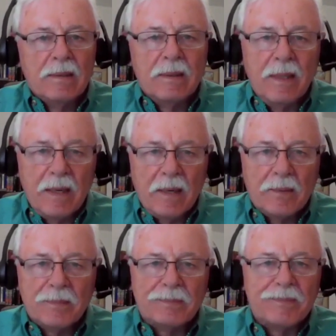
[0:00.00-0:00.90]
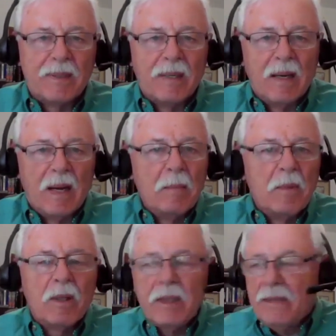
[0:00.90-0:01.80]
Now, I'm
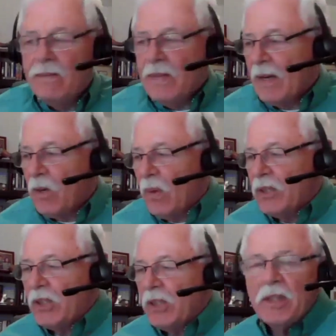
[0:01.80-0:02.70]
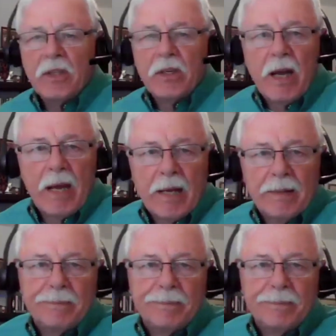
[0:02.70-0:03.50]
going to leave that question in your head,